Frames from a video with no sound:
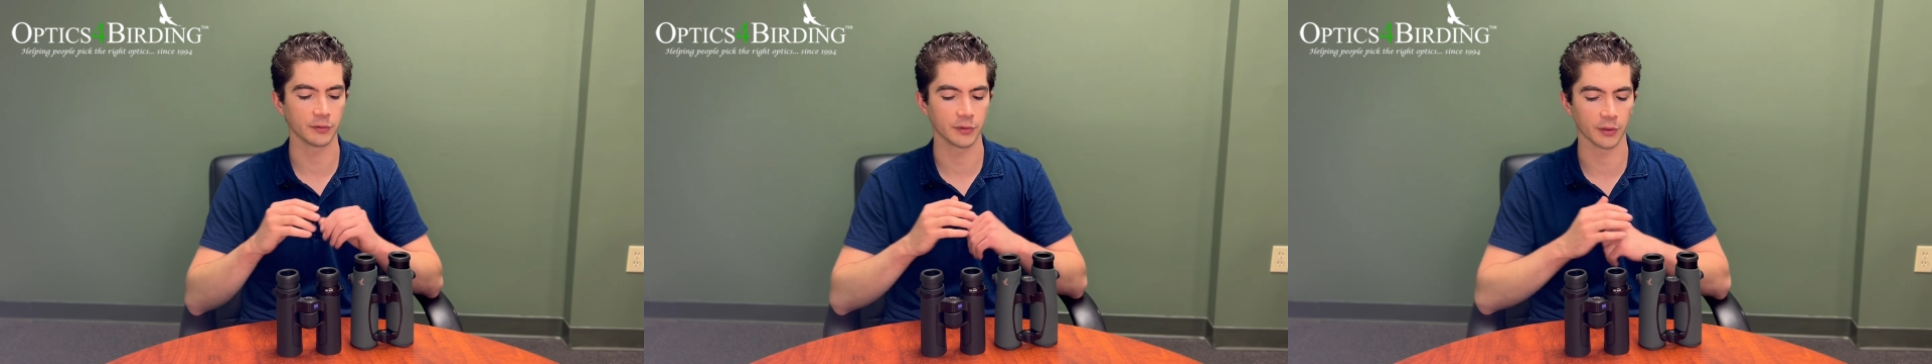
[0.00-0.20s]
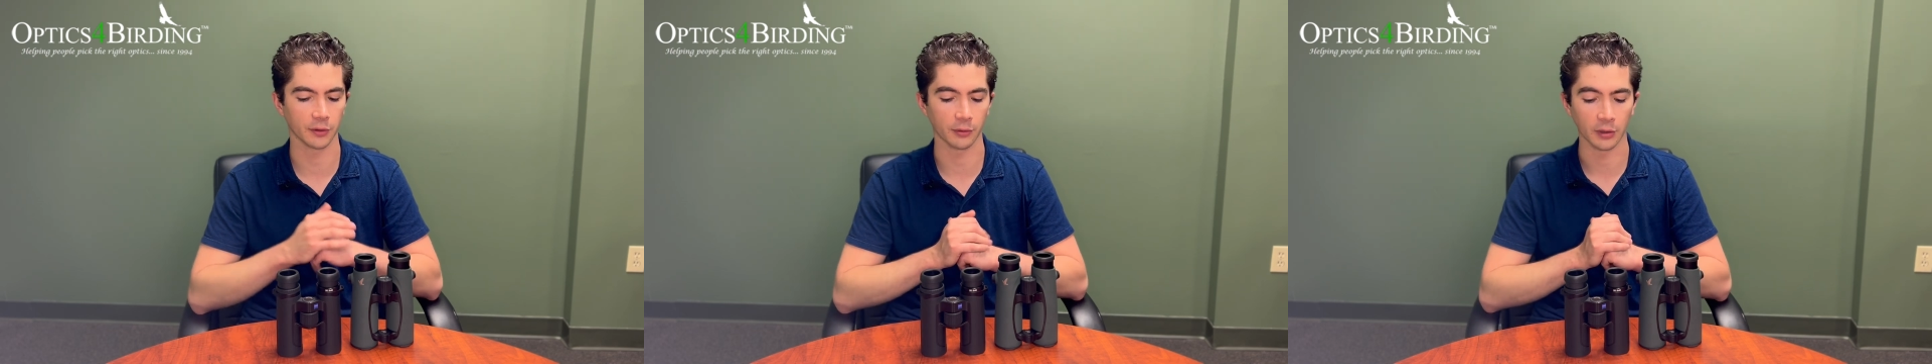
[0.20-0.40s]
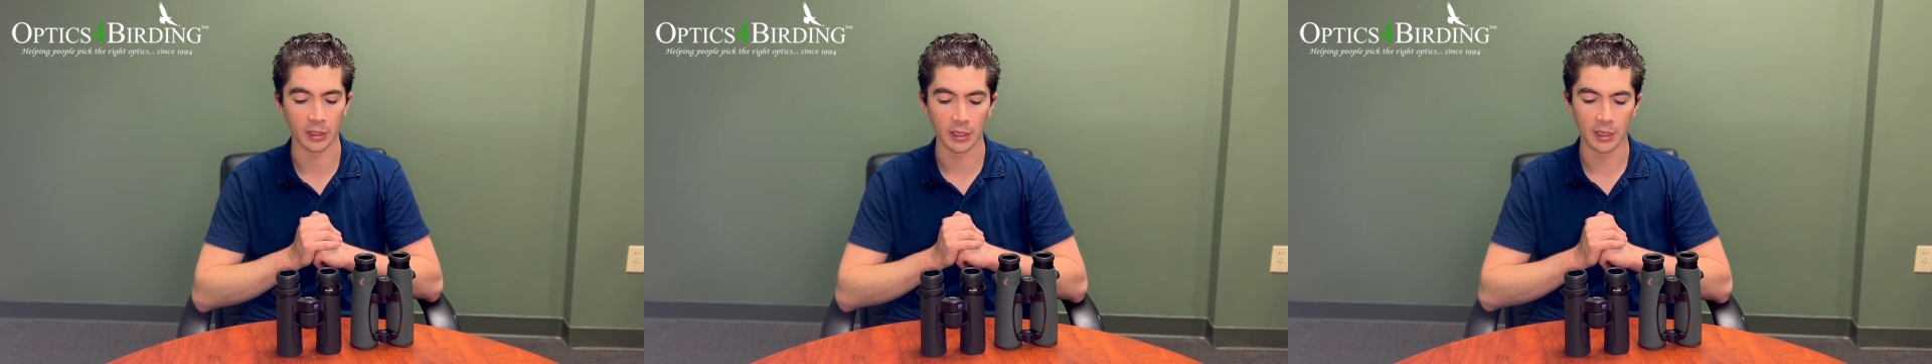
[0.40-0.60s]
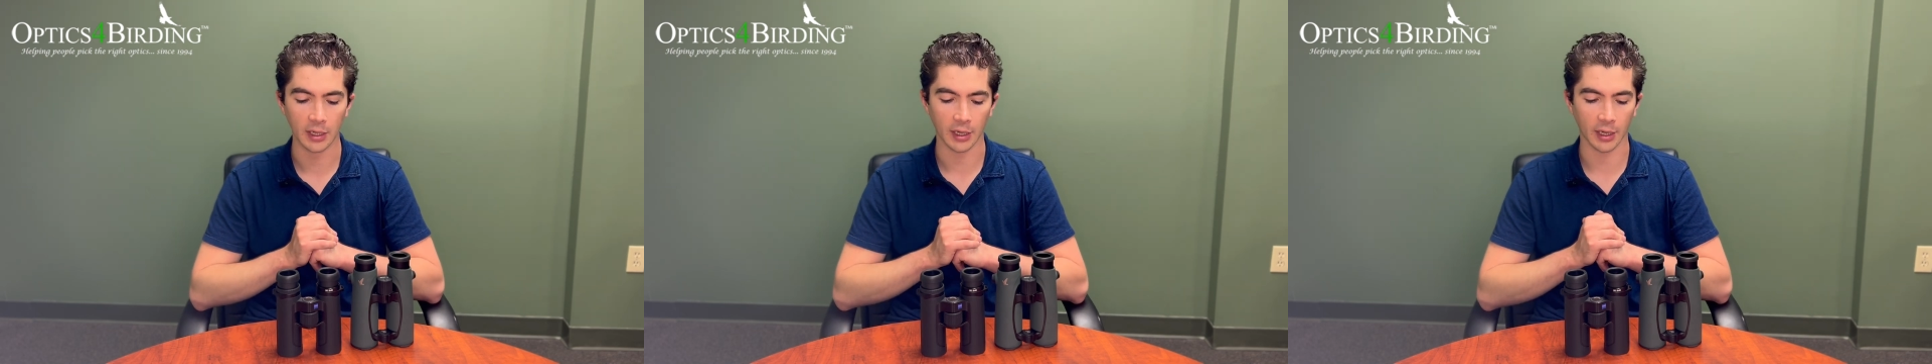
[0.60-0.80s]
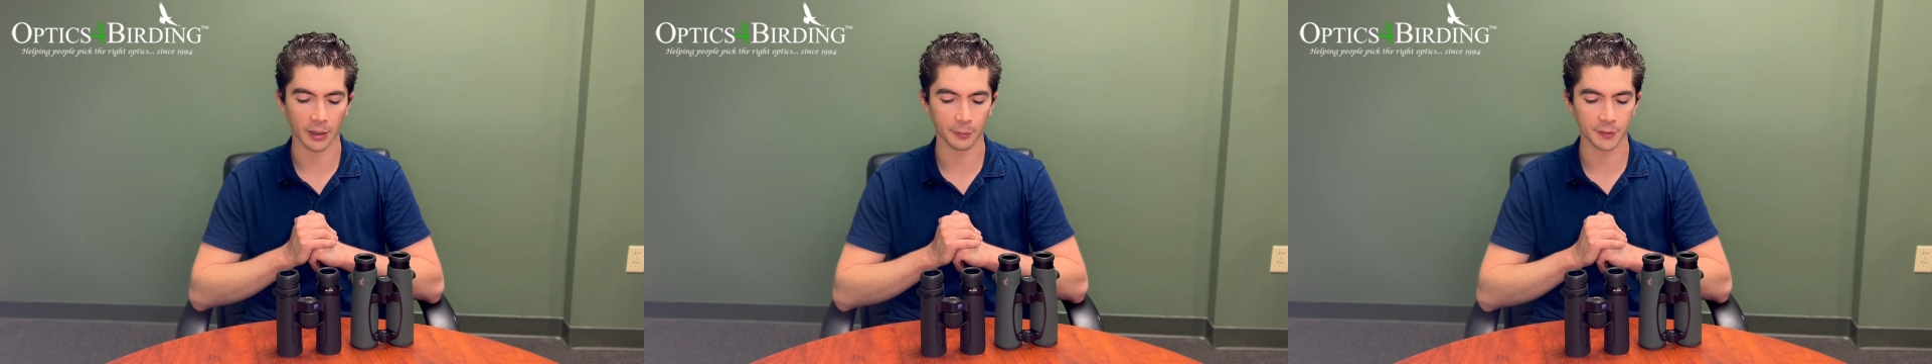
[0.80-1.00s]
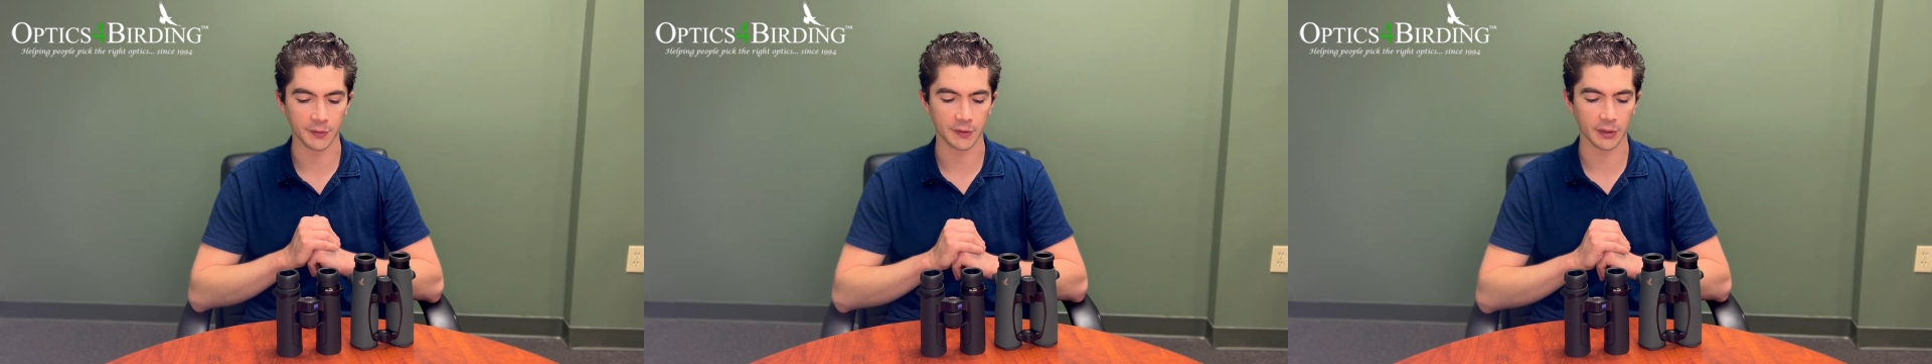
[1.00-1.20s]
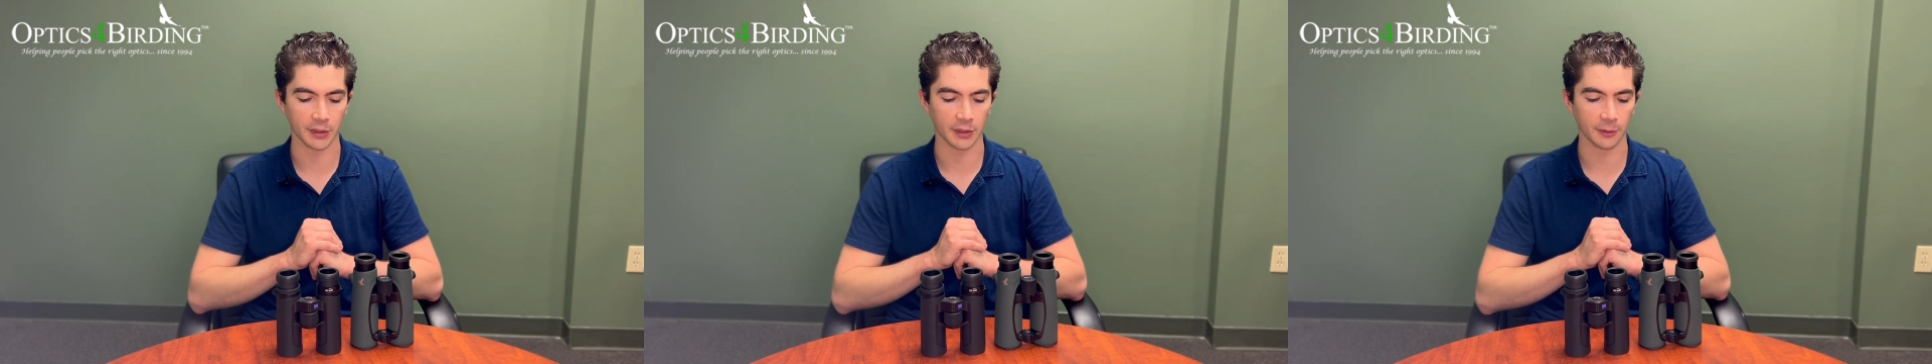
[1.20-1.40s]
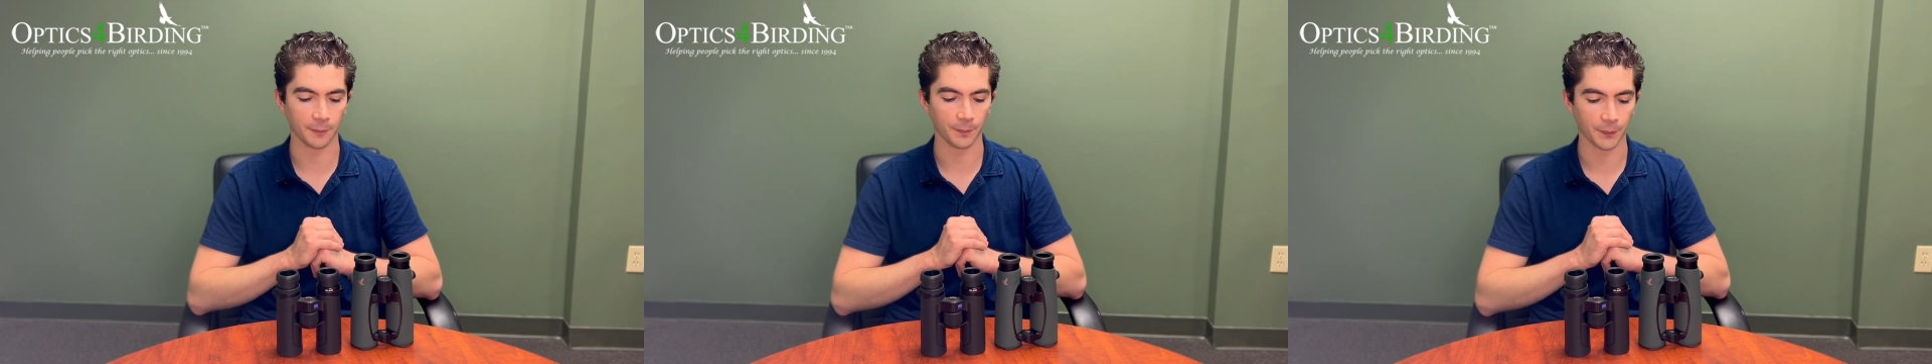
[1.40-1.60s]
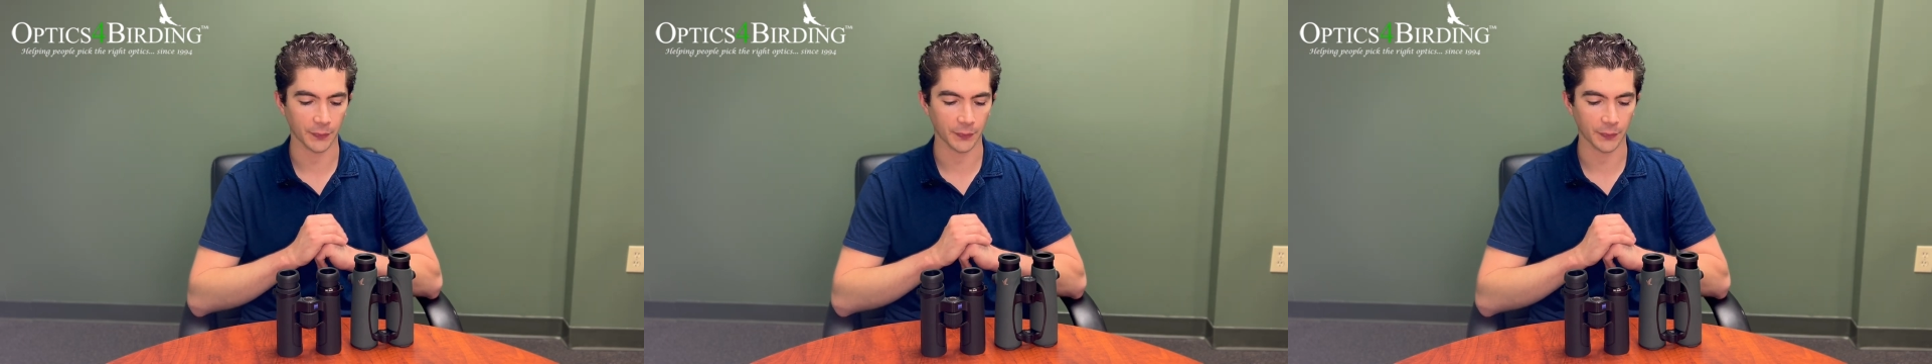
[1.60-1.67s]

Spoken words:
So I would say,